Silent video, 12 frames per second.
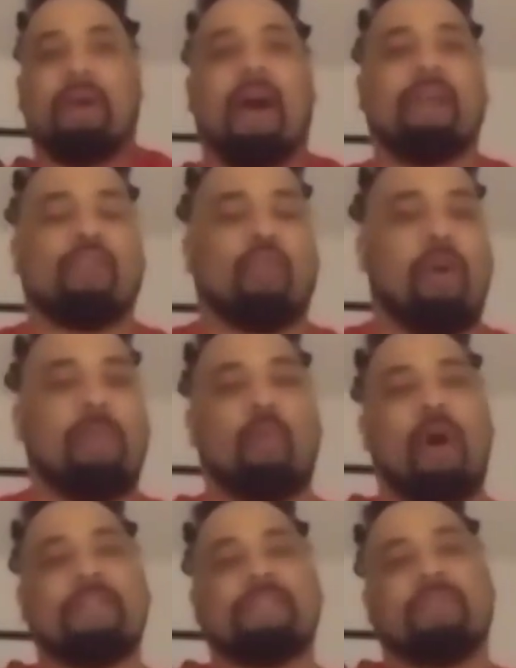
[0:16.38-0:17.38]
I grew up
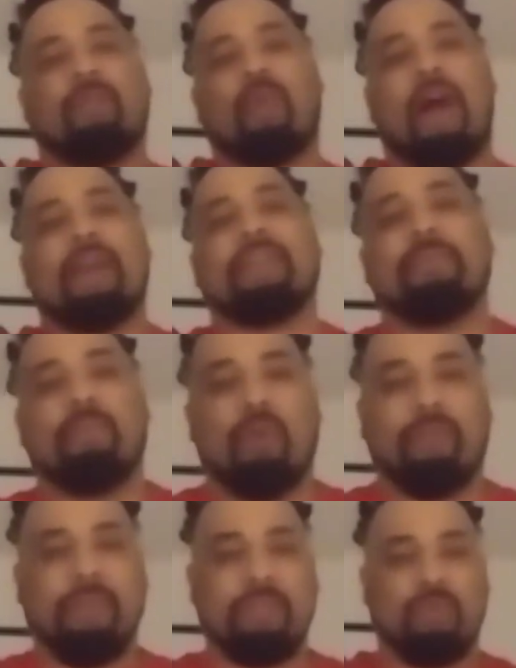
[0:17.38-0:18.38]
watching the Rocky
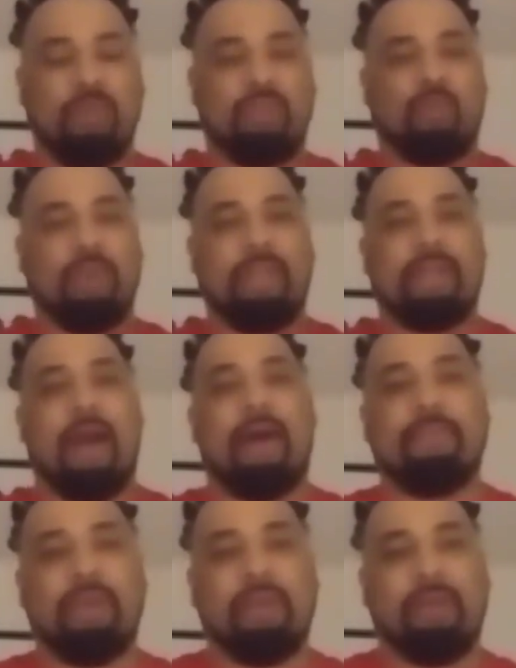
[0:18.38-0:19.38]
movies, which really
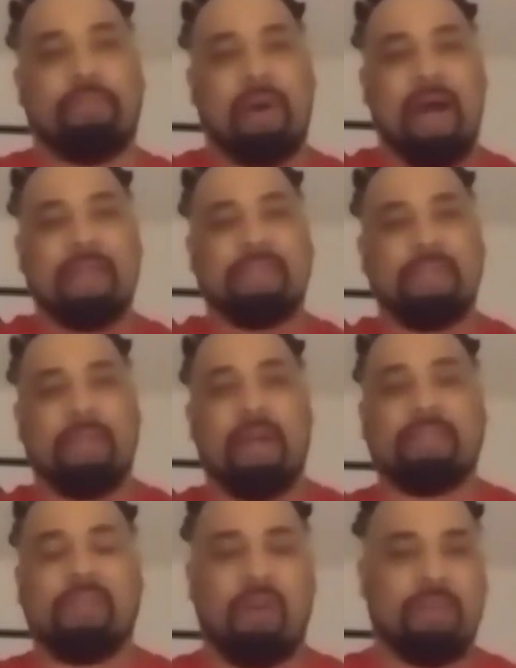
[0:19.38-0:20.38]
got me into boxing.
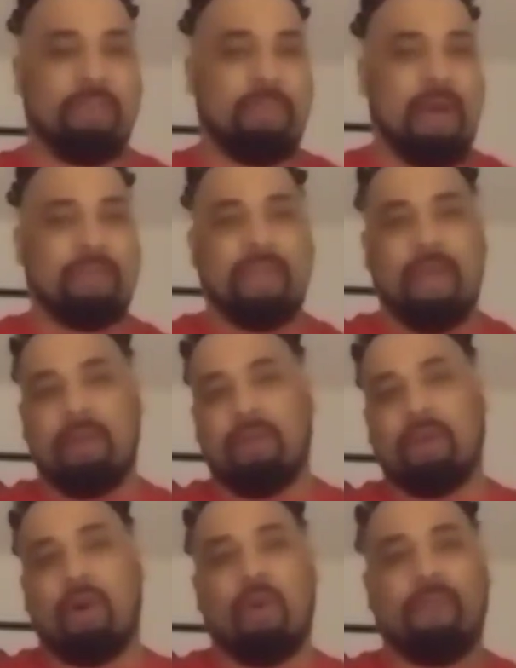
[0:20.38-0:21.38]
I talked about that
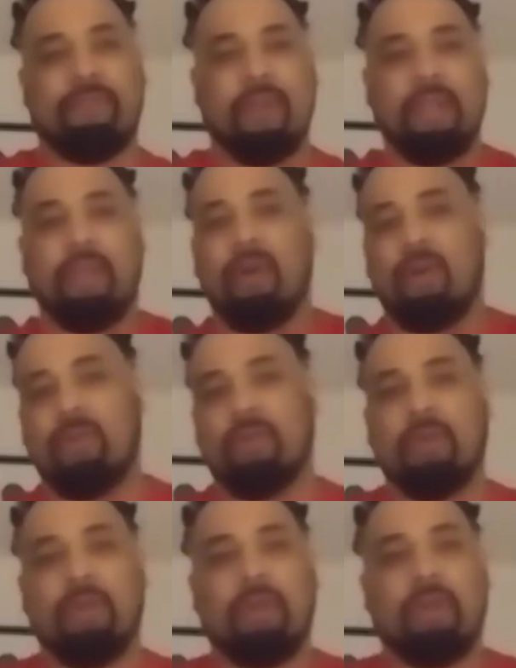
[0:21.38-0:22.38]
on an old
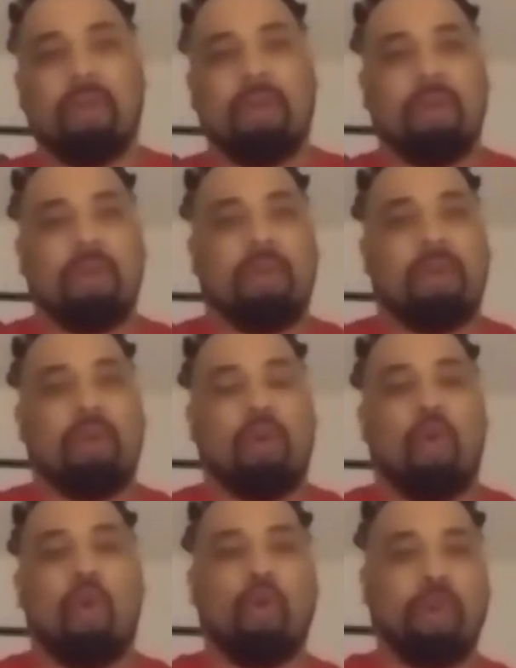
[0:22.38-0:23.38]
video.
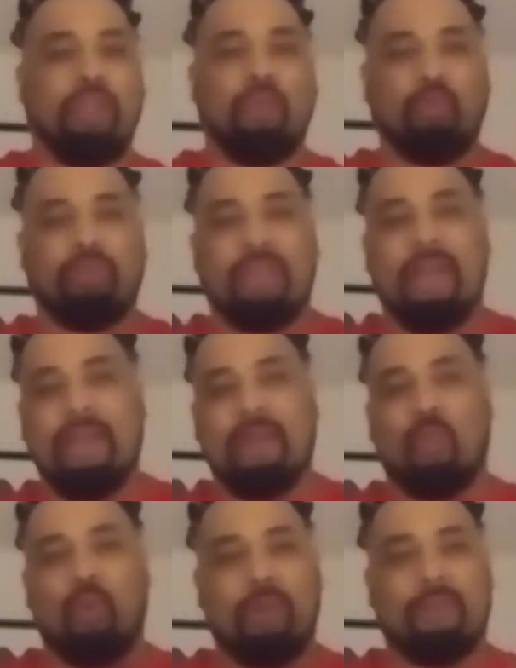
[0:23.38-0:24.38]
Who do you
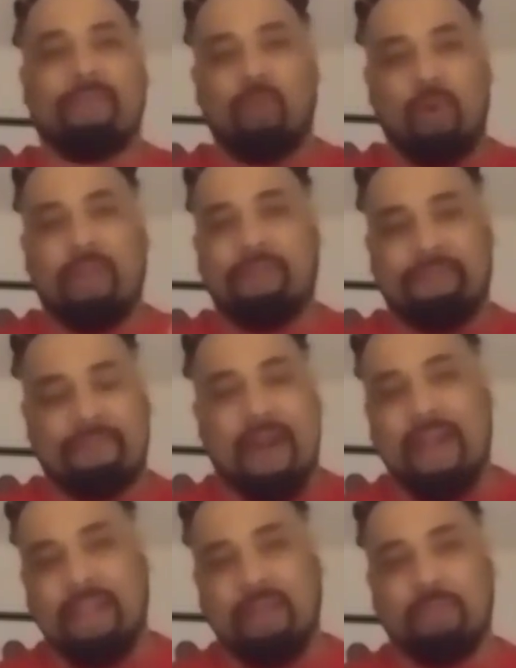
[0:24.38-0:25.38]
think would have won a
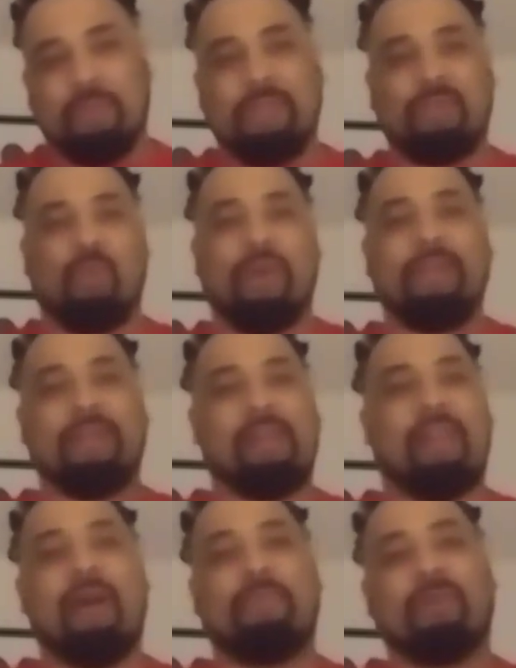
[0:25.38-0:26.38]
fight between
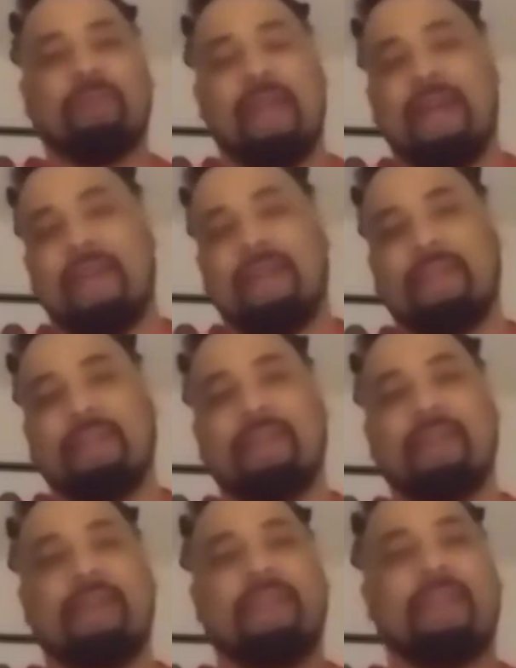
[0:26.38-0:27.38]
Clubber
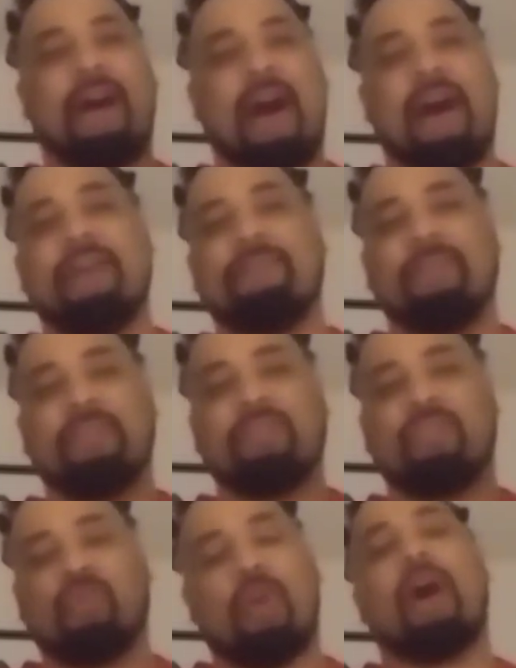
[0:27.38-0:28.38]
Lang and
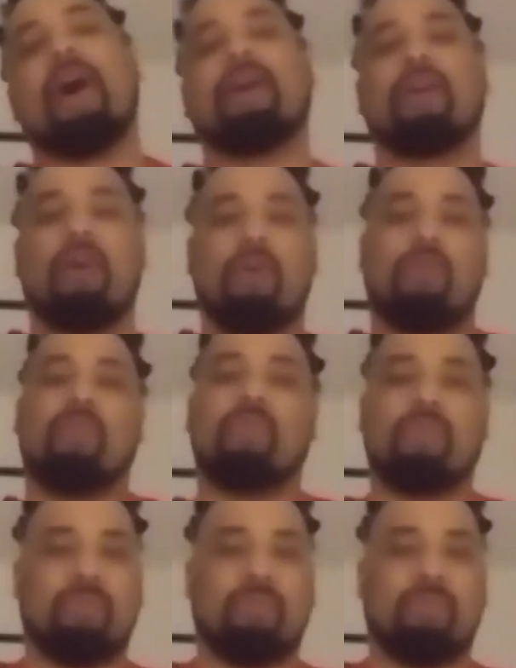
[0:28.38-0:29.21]
Ivan Drago?